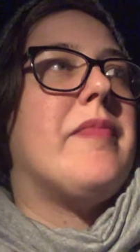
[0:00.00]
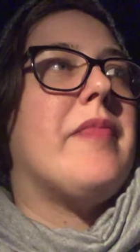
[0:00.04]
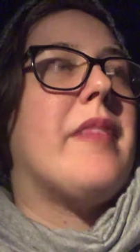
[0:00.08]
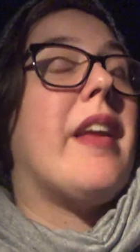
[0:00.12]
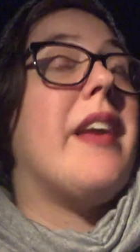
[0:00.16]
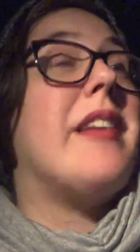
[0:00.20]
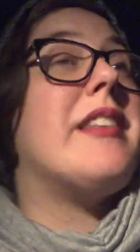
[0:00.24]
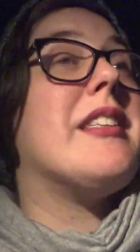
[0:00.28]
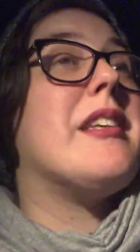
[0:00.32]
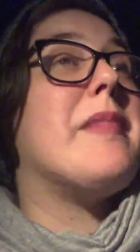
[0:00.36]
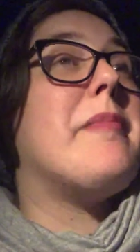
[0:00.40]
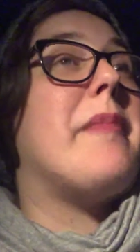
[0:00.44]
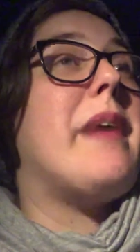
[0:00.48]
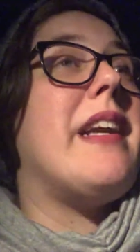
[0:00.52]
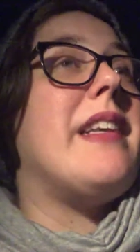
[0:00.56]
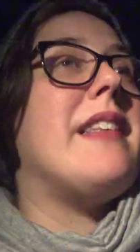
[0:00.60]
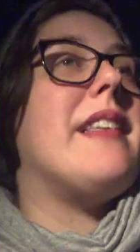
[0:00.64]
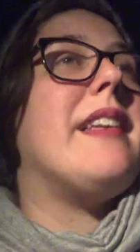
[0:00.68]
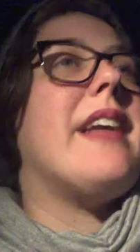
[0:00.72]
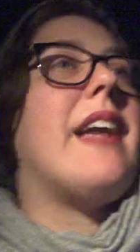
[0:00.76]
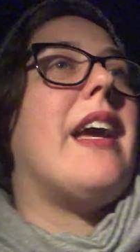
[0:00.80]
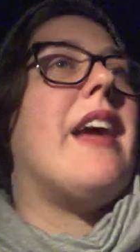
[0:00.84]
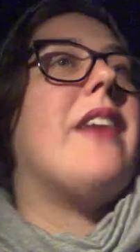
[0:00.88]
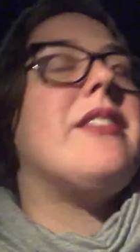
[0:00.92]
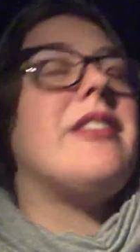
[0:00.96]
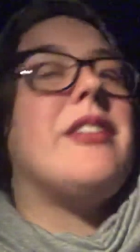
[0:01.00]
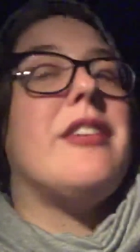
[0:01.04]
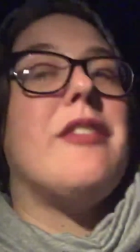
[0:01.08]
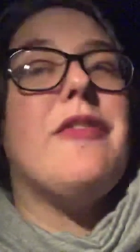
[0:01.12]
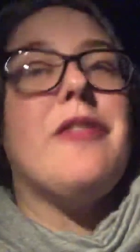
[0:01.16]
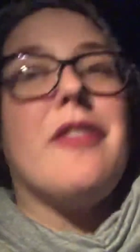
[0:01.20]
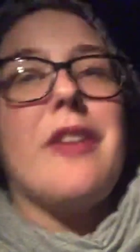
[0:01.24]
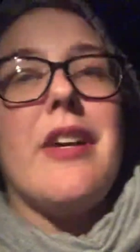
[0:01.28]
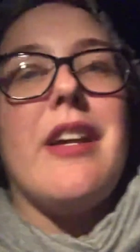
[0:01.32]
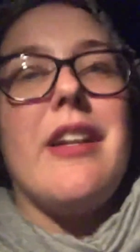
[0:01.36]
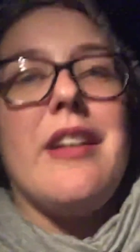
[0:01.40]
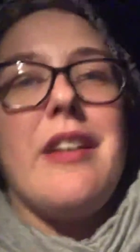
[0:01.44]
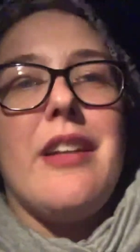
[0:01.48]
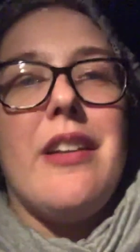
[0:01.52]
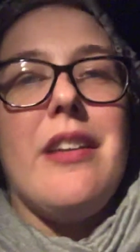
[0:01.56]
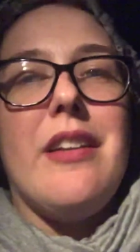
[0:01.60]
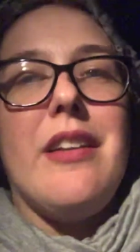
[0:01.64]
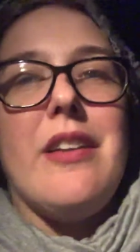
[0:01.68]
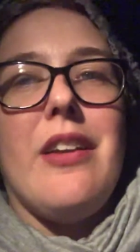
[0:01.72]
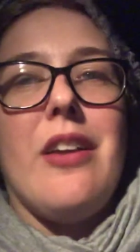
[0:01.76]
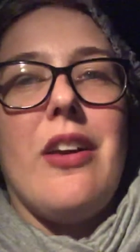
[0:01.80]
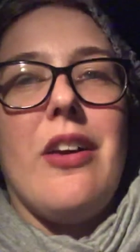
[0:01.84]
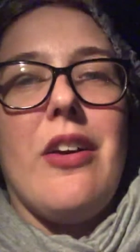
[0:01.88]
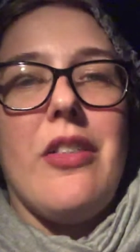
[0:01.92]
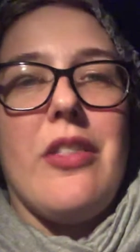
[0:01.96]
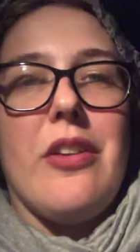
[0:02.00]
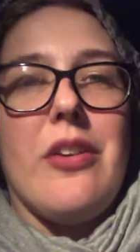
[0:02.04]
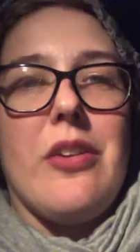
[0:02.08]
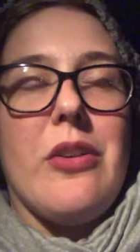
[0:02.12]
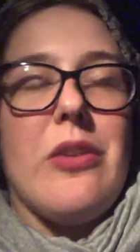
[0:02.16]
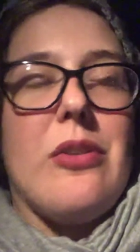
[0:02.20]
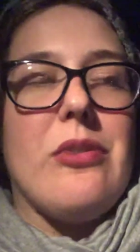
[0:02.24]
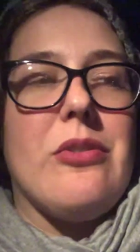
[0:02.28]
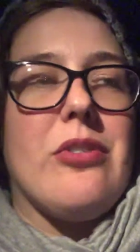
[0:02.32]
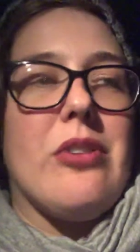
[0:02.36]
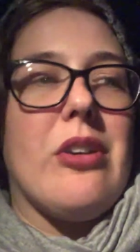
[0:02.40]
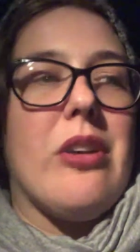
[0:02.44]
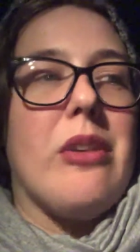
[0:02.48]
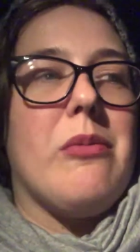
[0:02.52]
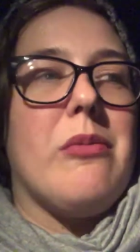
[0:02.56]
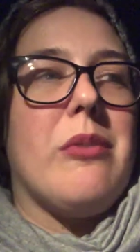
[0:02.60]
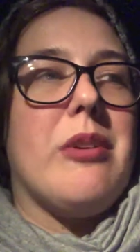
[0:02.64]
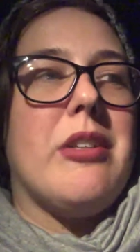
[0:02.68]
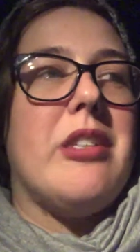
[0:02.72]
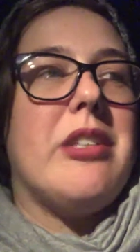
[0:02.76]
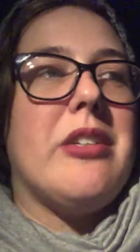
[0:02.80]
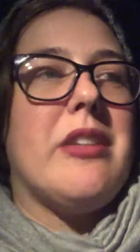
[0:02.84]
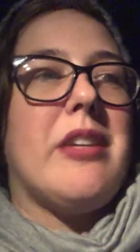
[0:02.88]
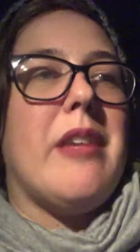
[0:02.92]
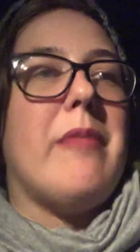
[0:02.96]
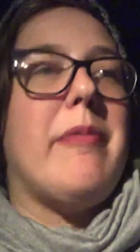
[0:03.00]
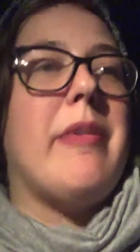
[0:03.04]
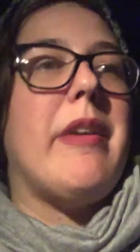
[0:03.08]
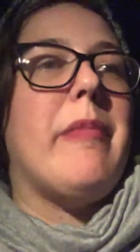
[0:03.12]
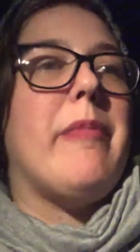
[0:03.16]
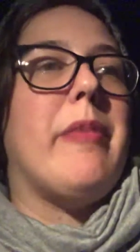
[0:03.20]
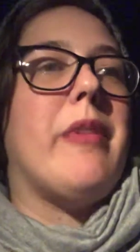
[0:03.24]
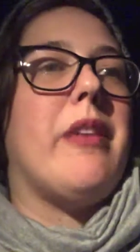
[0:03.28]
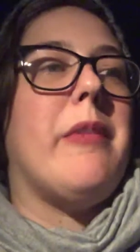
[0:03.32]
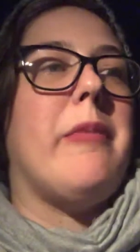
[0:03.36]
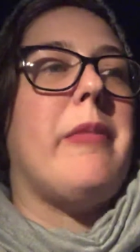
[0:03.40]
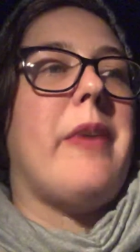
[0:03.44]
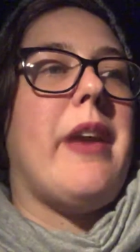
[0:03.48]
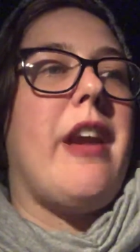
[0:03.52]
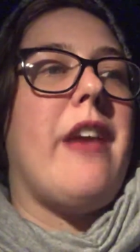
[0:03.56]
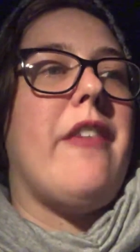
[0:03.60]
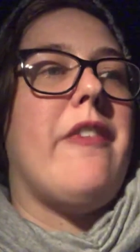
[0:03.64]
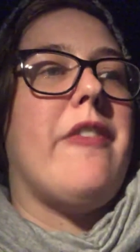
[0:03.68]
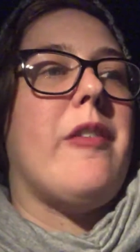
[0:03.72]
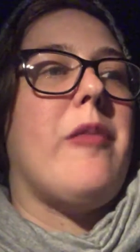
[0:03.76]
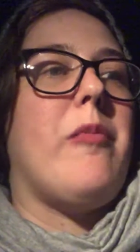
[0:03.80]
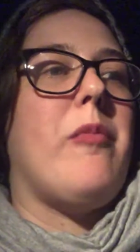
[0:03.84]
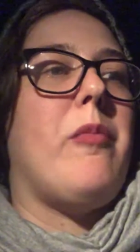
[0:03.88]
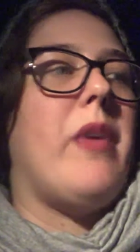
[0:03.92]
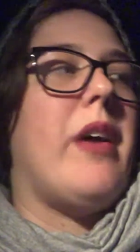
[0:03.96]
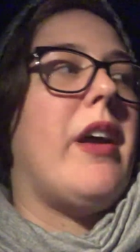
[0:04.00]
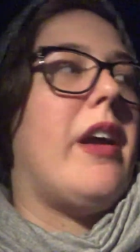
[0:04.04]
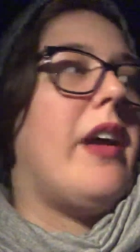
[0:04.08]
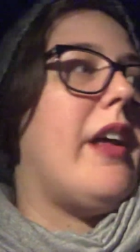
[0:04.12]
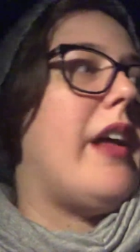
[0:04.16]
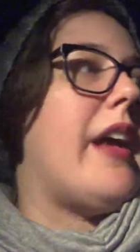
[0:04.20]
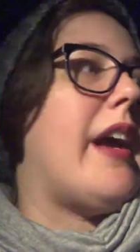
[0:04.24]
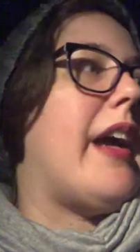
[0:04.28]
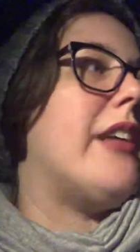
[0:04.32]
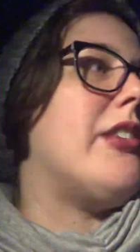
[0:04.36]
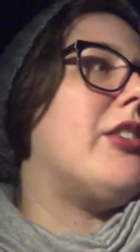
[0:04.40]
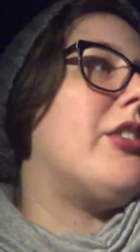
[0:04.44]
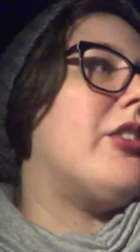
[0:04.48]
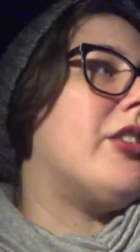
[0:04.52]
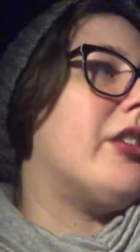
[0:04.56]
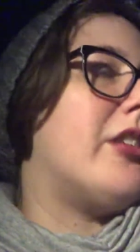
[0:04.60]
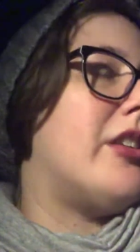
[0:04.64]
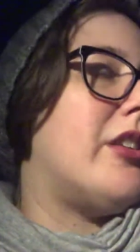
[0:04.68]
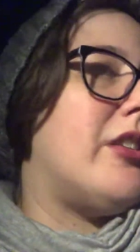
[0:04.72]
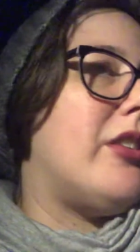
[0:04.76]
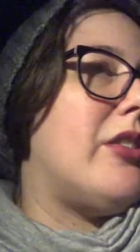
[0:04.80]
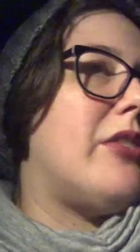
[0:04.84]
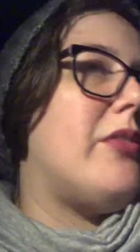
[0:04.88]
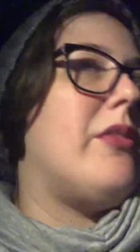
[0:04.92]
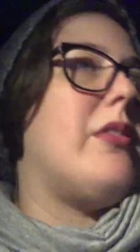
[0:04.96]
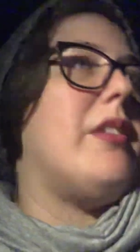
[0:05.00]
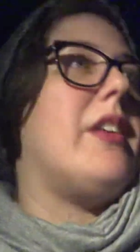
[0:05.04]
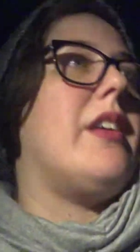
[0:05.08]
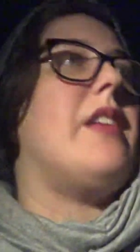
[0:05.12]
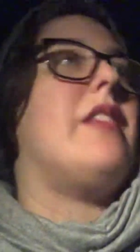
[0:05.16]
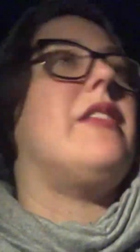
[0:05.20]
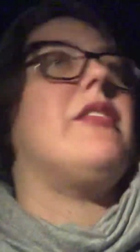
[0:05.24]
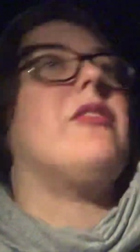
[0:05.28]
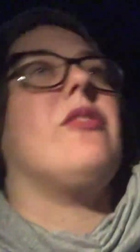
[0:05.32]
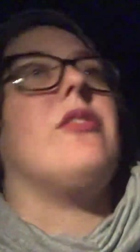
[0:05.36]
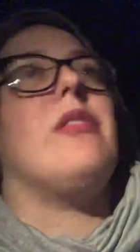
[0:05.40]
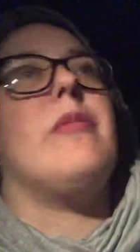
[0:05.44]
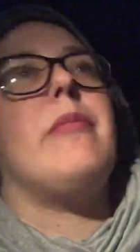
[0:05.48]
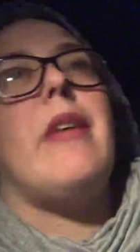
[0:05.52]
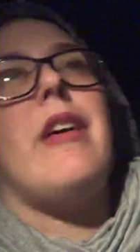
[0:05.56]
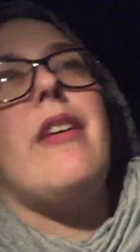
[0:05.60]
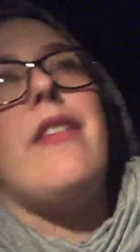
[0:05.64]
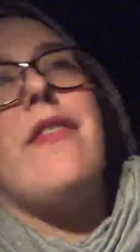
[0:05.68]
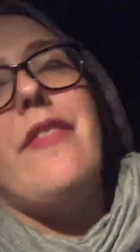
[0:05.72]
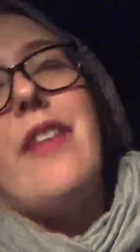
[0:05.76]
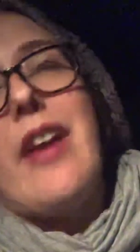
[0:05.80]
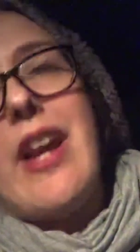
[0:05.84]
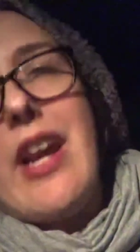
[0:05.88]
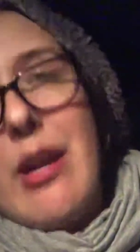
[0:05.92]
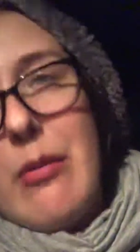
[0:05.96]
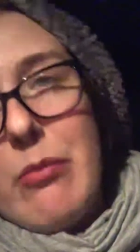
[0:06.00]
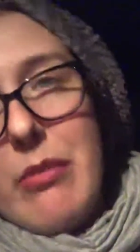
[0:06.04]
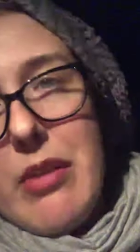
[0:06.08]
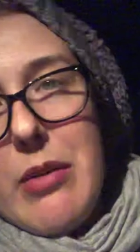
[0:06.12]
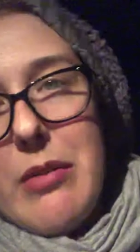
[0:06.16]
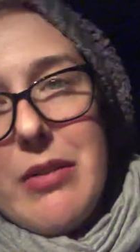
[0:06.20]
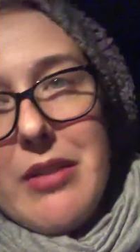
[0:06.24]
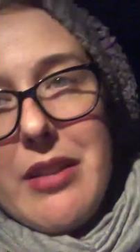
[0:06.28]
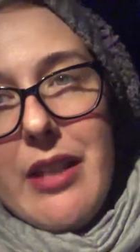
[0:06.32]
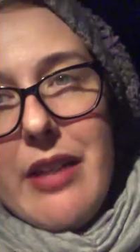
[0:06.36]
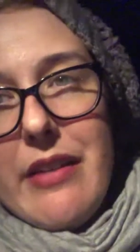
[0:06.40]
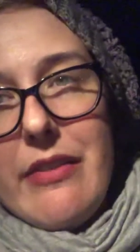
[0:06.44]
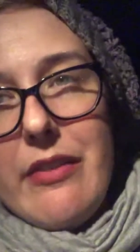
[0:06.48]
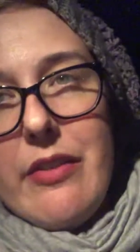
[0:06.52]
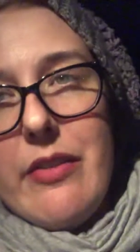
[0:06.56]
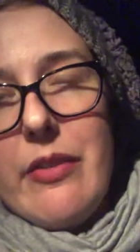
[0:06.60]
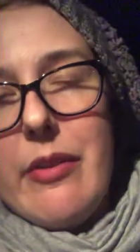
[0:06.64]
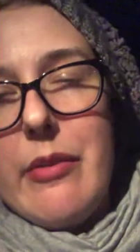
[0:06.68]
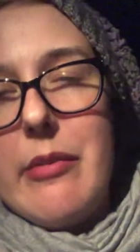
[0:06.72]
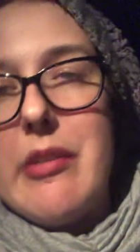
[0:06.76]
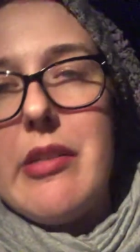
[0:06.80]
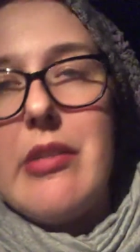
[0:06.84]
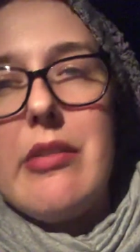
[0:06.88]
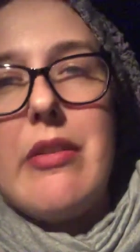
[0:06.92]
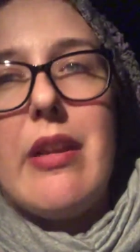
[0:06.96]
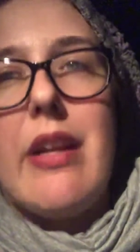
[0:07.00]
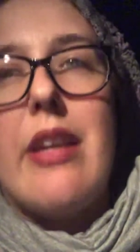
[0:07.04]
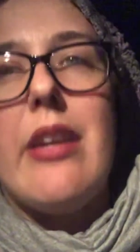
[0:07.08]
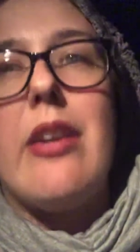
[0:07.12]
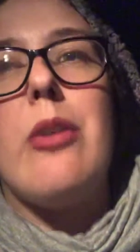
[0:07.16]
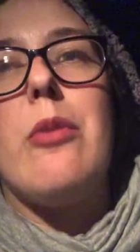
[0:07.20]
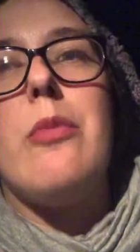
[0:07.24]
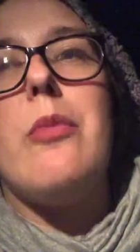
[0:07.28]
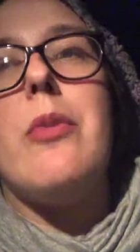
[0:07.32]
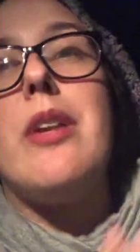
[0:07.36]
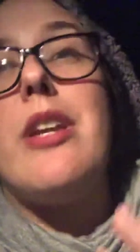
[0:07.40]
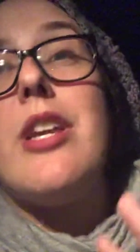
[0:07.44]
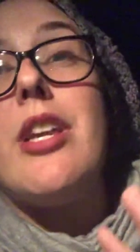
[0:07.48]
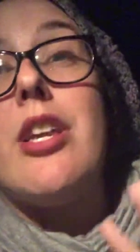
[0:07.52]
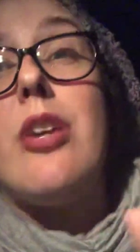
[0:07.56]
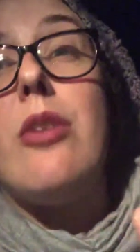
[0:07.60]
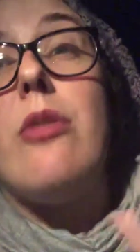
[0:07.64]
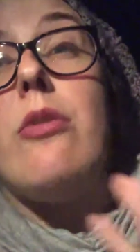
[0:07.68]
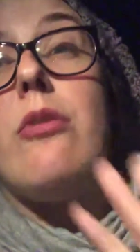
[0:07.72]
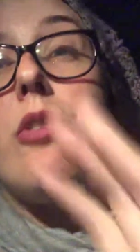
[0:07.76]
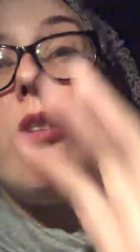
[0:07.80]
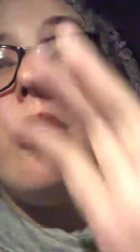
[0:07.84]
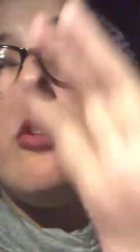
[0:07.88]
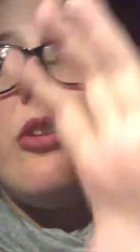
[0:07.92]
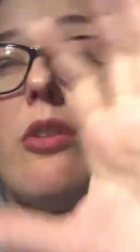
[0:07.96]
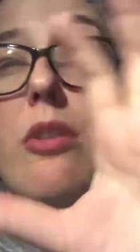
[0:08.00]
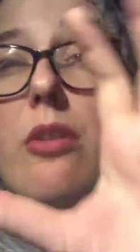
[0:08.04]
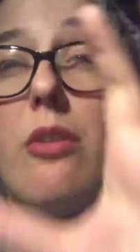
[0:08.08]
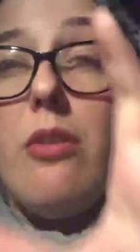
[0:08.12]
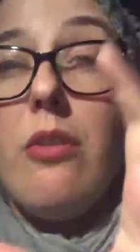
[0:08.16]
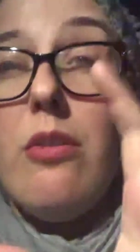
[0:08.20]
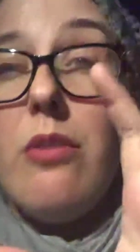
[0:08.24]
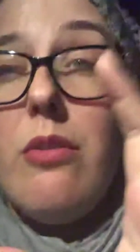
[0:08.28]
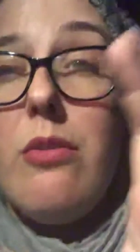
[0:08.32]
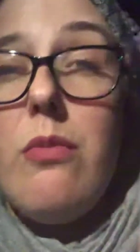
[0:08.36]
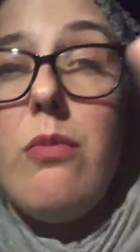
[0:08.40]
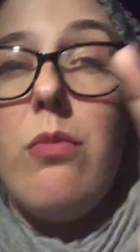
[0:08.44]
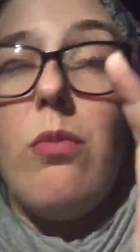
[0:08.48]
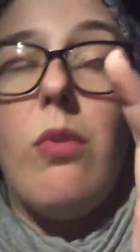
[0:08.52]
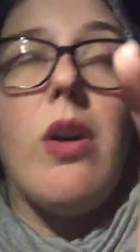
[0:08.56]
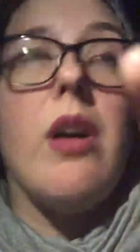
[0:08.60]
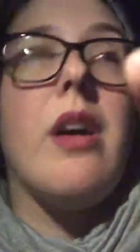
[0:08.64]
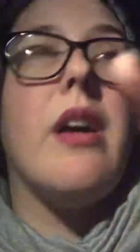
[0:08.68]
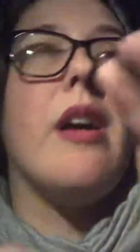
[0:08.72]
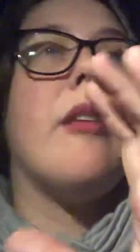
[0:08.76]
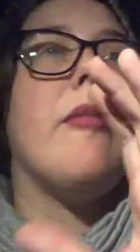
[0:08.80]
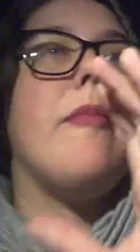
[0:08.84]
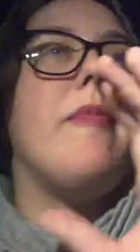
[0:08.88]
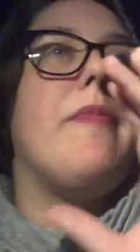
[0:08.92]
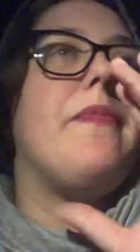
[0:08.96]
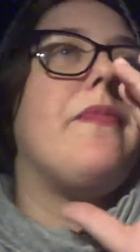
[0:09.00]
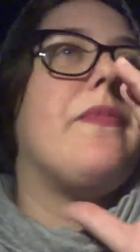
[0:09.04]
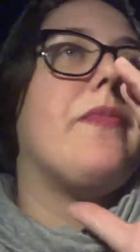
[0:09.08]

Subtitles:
it's amazing how different all the goals are once you get people away from, well, I should do this, or my family would love if I would do that. No, what do you want?